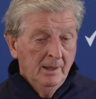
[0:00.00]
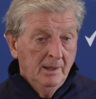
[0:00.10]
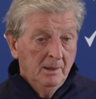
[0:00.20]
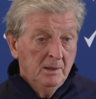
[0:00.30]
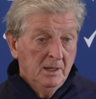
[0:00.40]

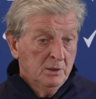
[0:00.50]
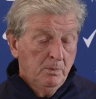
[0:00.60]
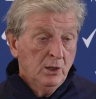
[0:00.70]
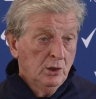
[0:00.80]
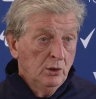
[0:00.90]
uh,
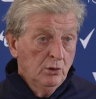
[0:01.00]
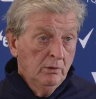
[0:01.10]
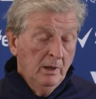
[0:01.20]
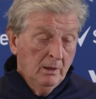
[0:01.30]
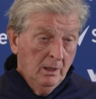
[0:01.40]
especially
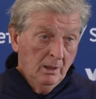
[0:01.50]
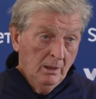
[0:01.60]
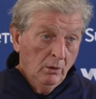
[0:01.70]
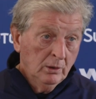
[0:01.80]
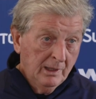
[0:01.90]
during the
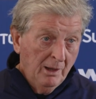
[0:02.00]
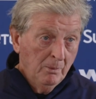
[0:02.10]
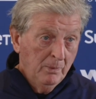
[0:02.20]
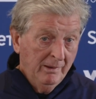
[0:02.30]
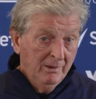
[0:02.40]

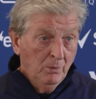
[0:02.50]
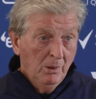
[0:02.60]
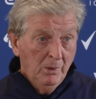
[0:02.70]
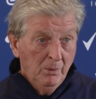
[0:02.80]
lockdown period when